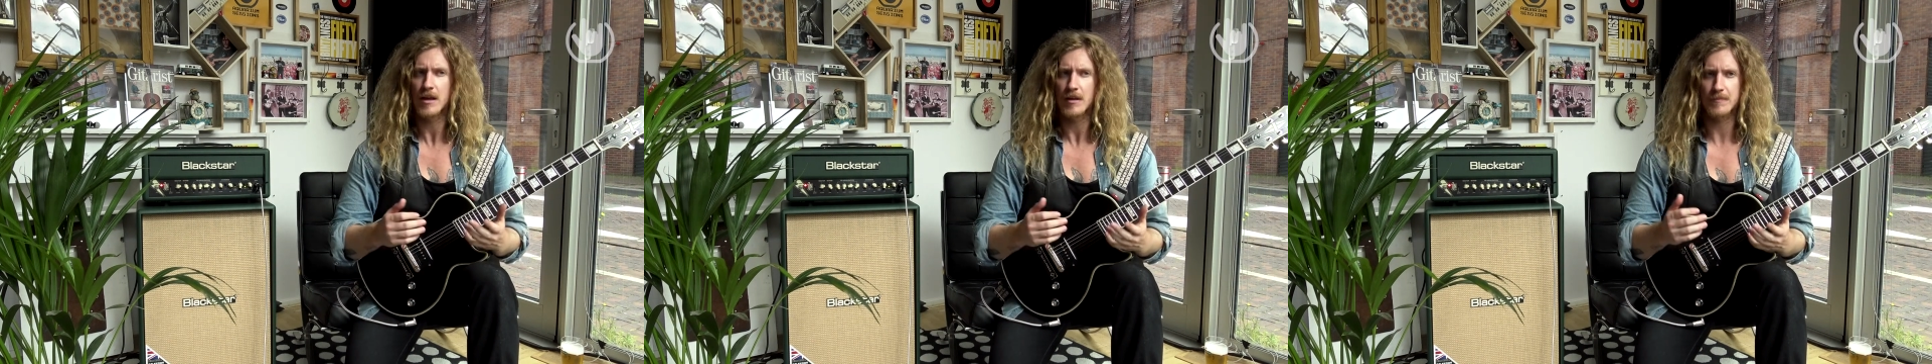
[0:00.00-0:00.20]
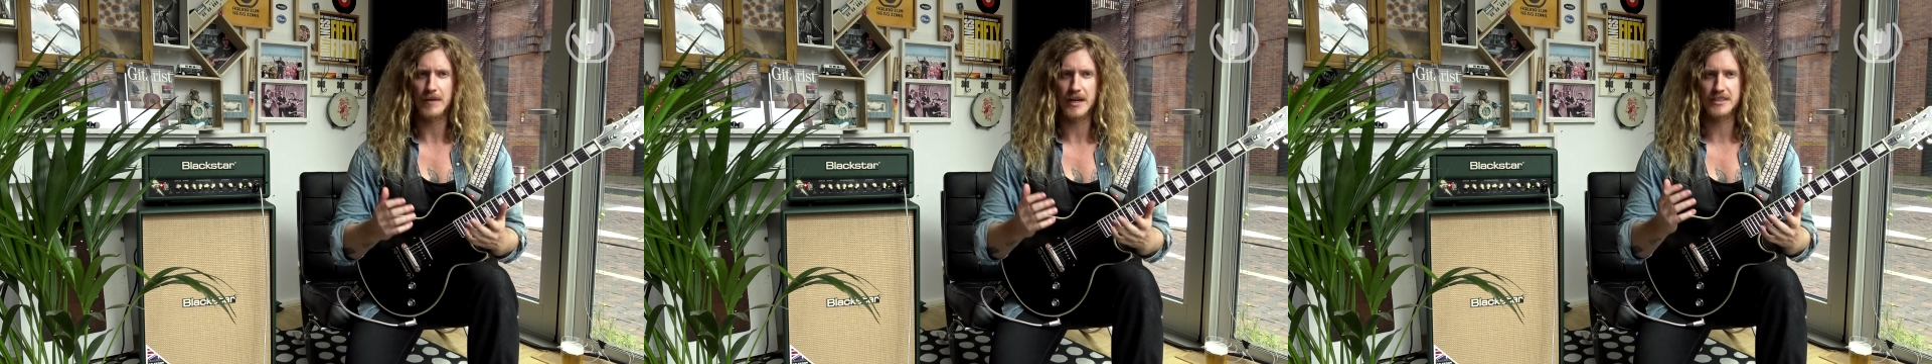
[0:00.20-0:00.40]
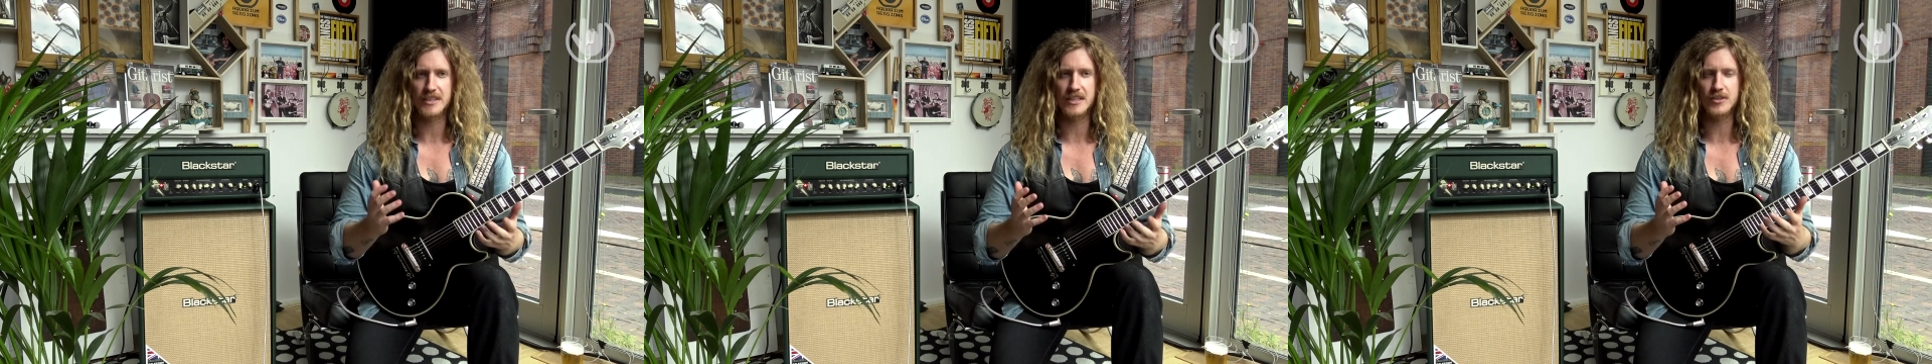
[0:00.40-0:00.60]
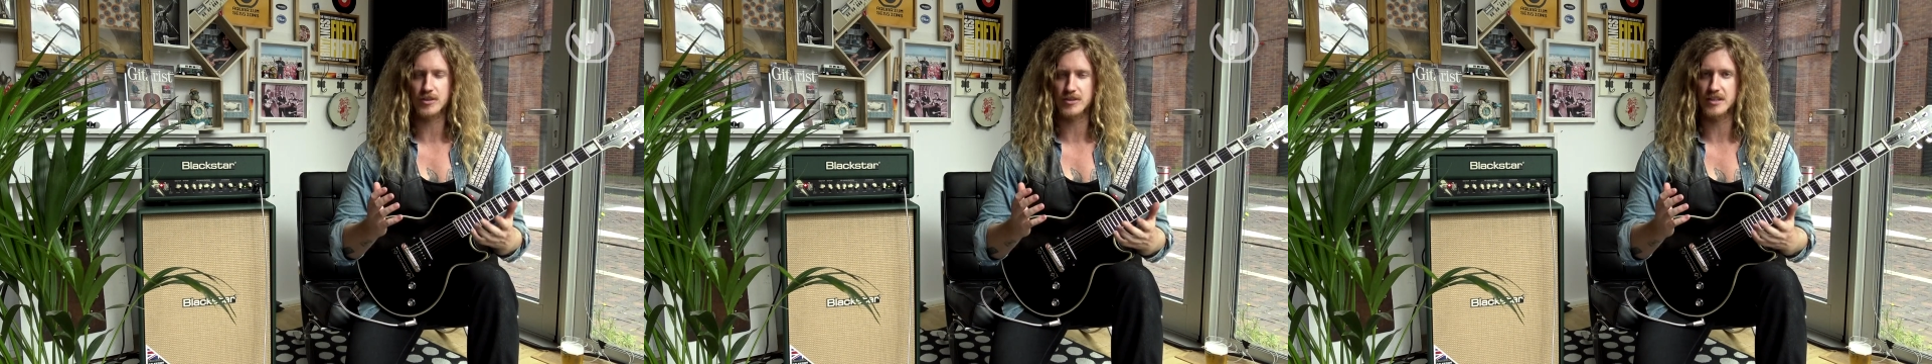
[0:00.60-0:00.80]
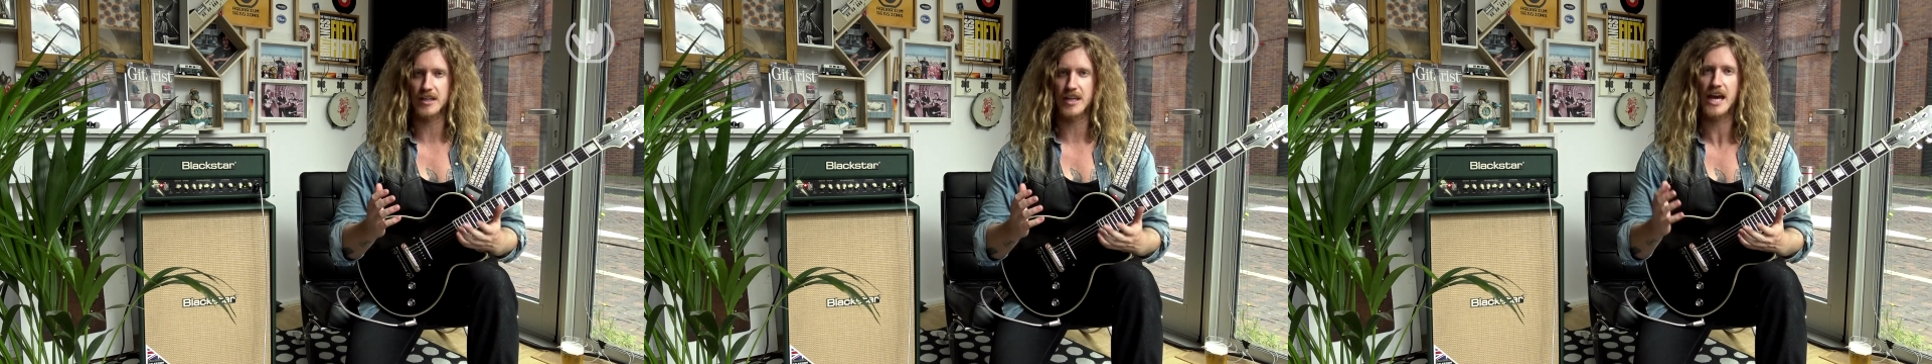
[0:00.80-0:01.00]
My teacher
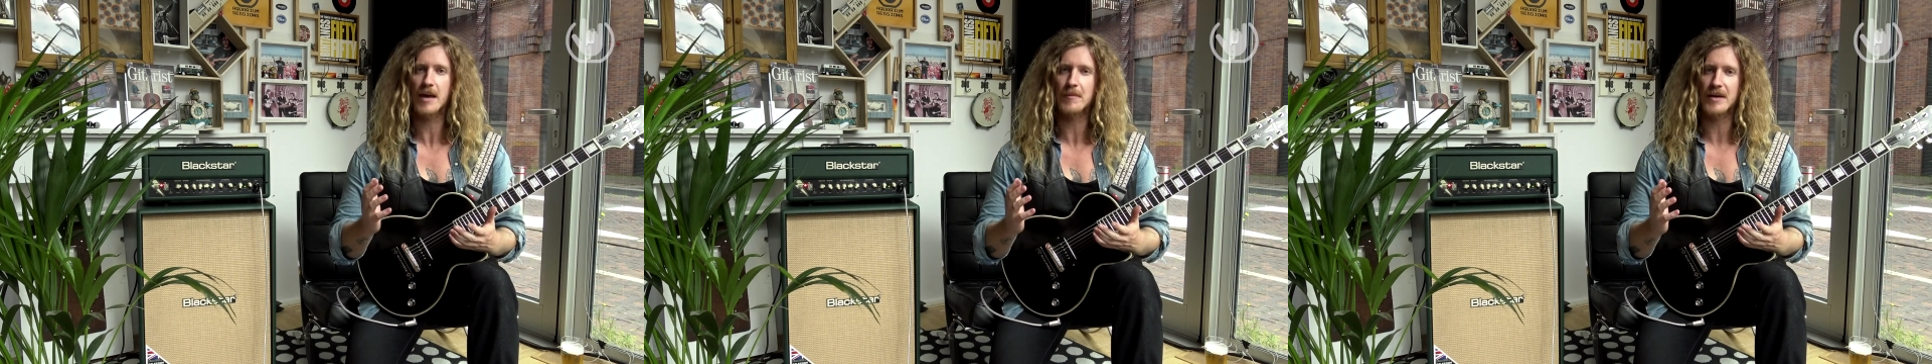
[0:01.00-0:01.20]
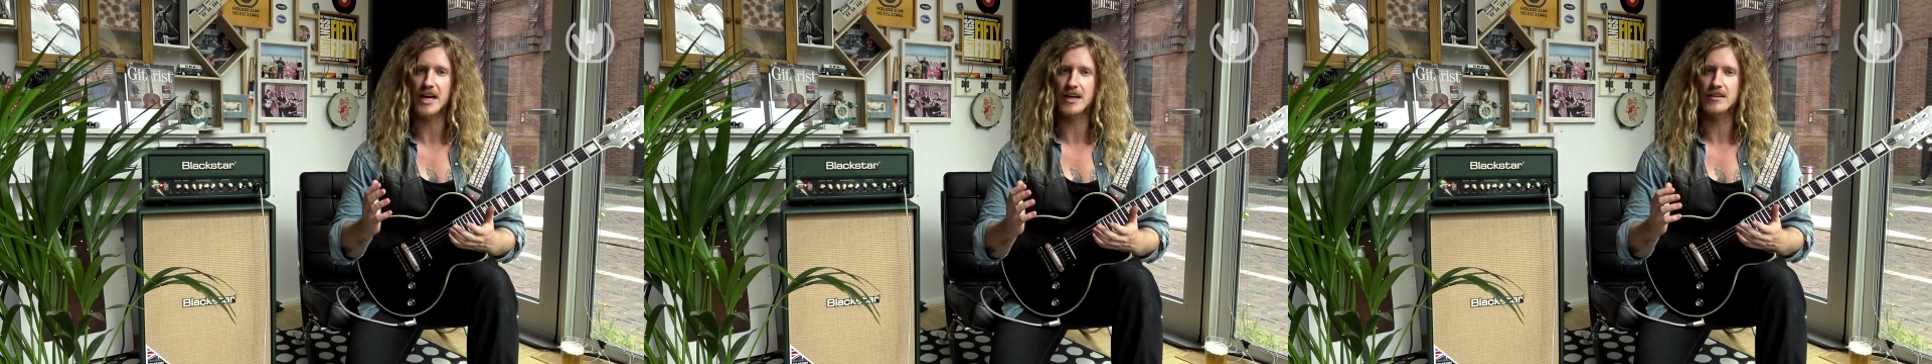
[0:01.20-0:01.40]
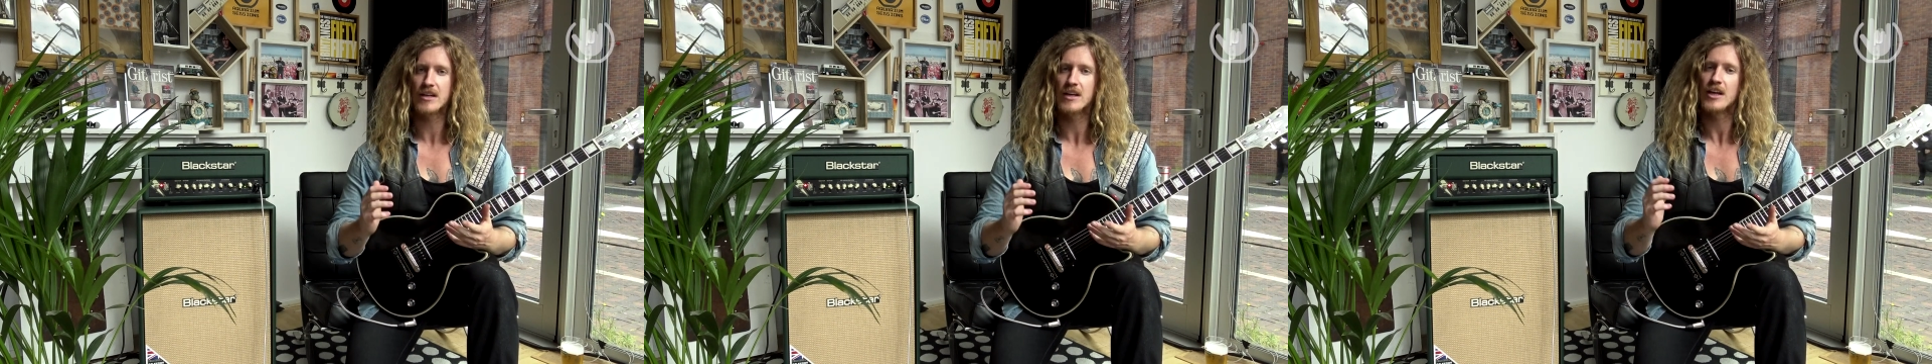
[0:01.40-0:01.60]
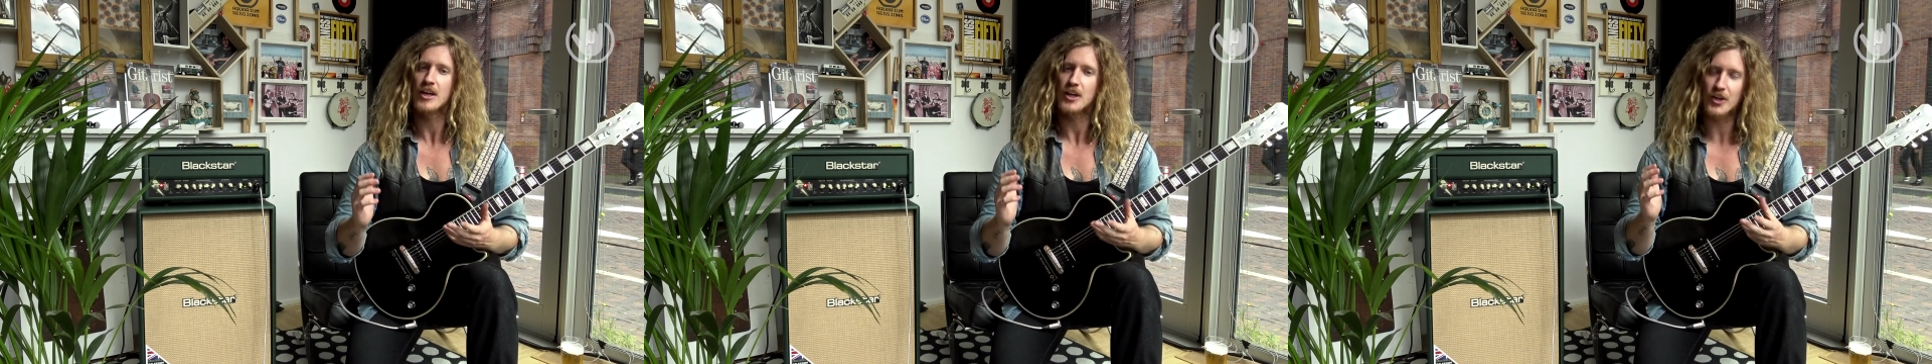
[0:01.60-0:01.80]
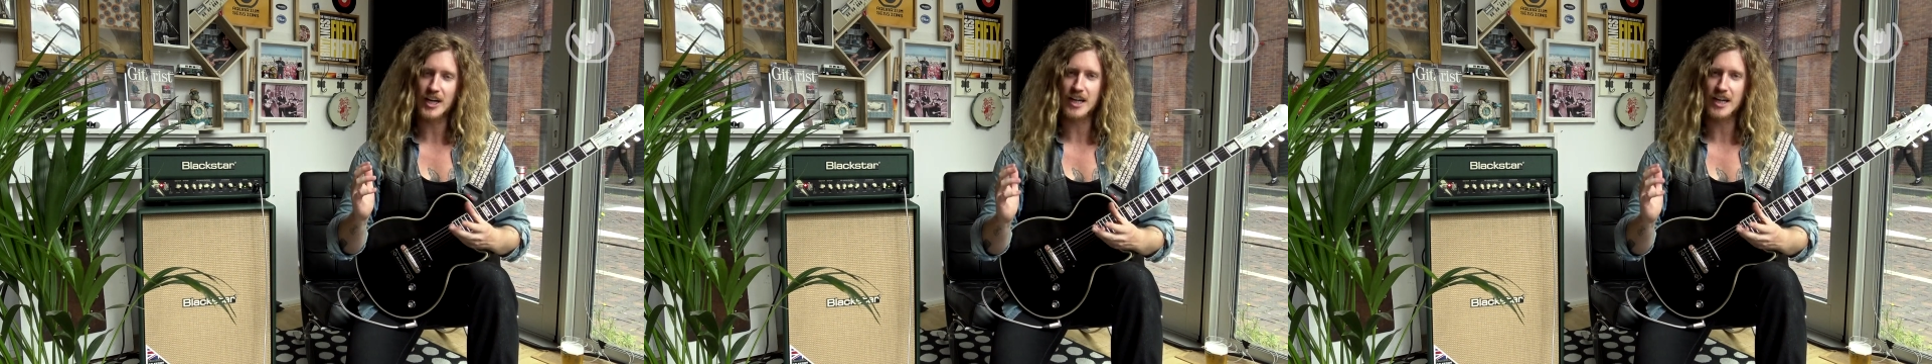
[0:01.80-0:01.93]
said, "Hey man, you